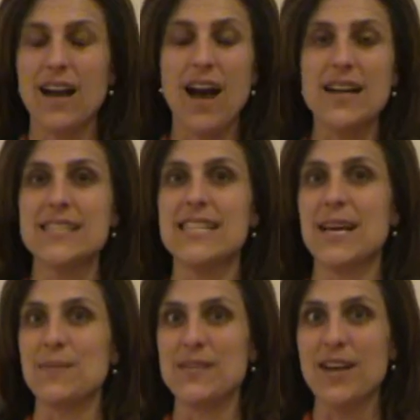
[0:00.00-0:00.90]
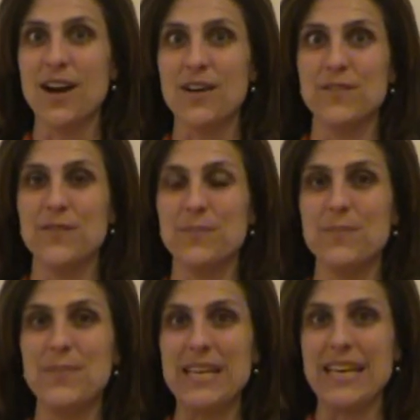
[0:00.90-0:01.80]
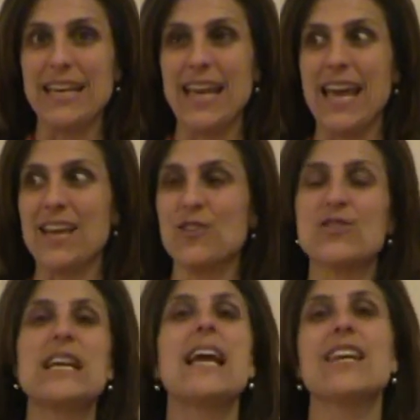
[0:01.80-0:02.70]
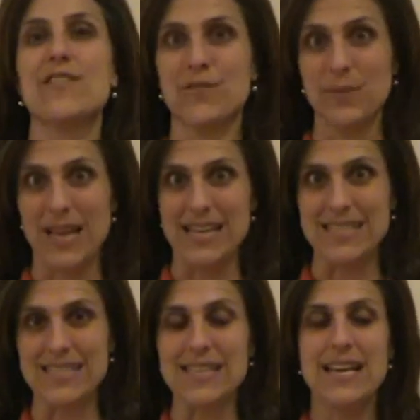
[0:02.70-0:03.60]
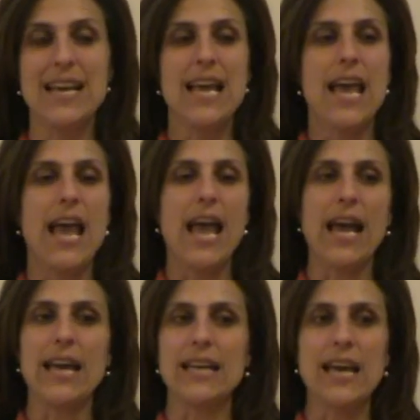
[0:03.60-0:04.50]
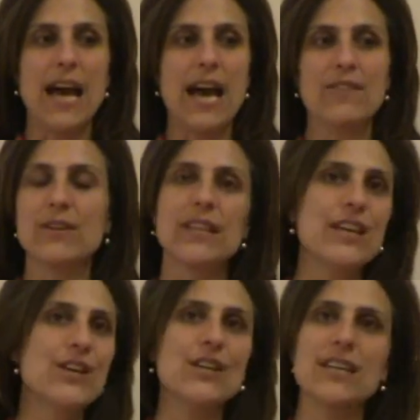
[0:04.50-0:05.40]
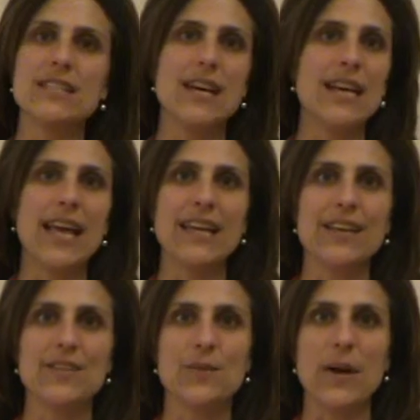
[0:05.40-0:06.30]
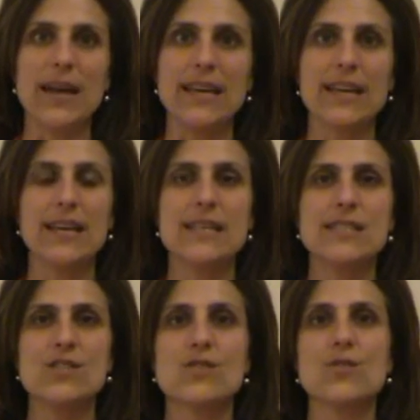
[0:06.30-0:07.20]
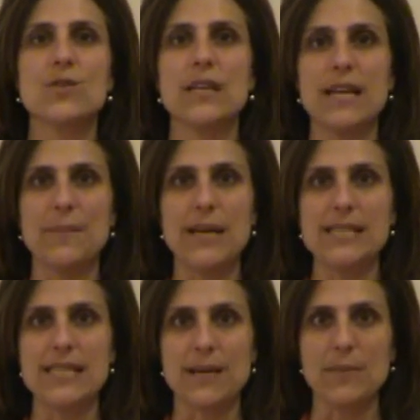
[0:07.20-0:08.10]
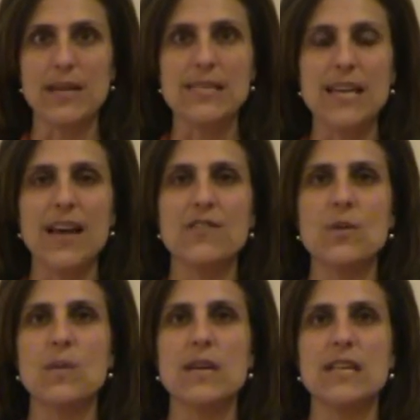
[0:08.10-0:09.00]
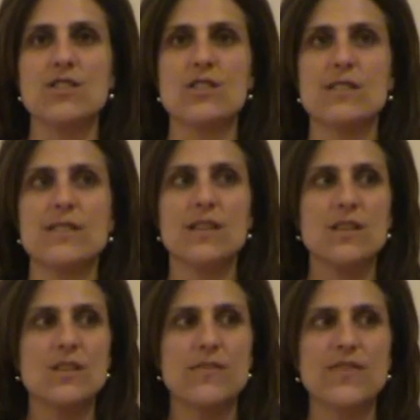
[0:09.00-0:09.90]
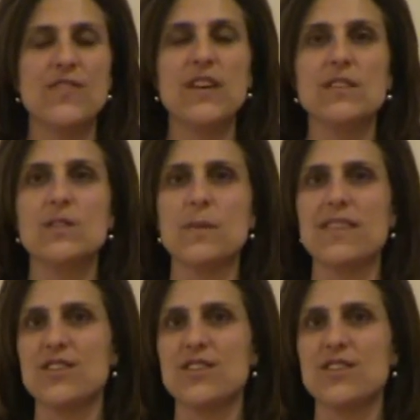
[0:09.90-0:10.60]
concept of being a creative place. And I really couldn't have done it any other way. It's truly amazing because everyone is just filled with,